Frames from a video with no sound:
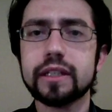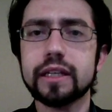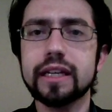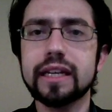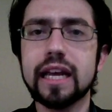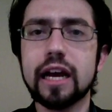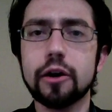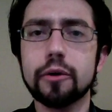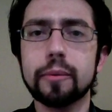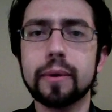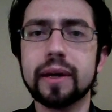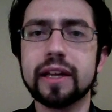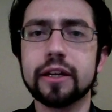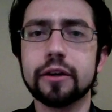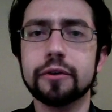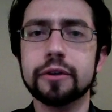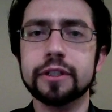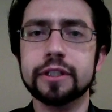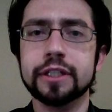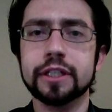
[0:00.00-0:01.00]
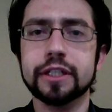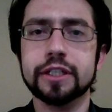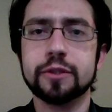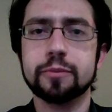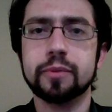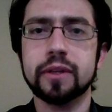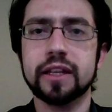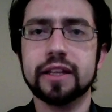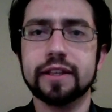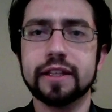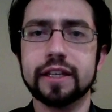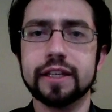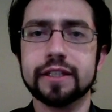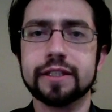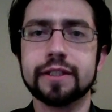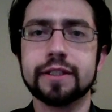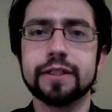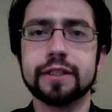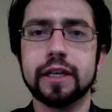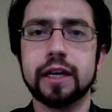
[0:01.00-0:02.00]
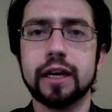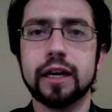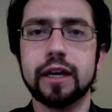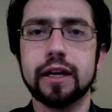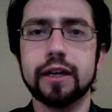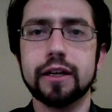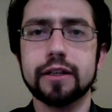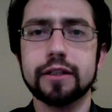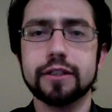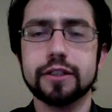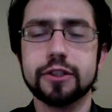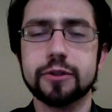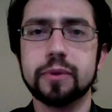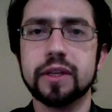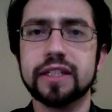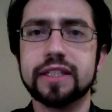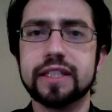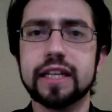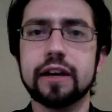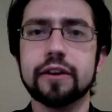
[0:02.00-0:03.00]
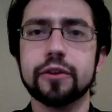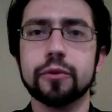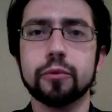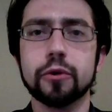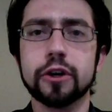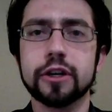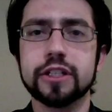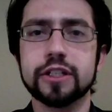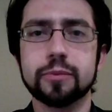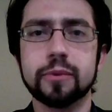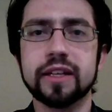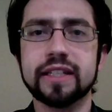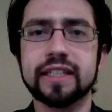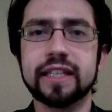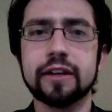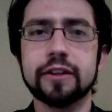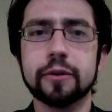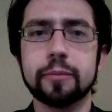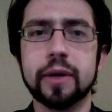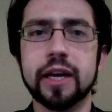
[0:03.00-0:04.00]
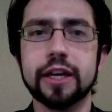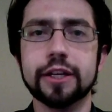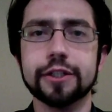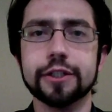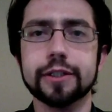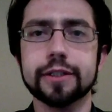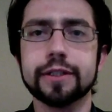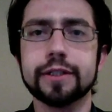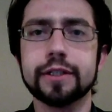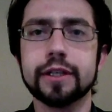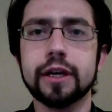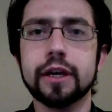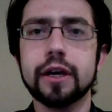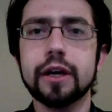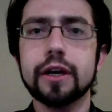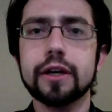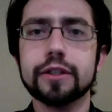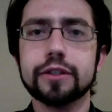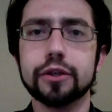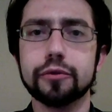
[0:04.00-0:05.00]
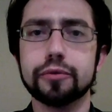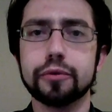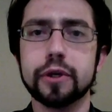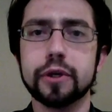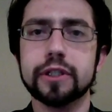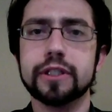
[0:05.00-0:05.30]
and how am I going to split down the work and split down the pages. So for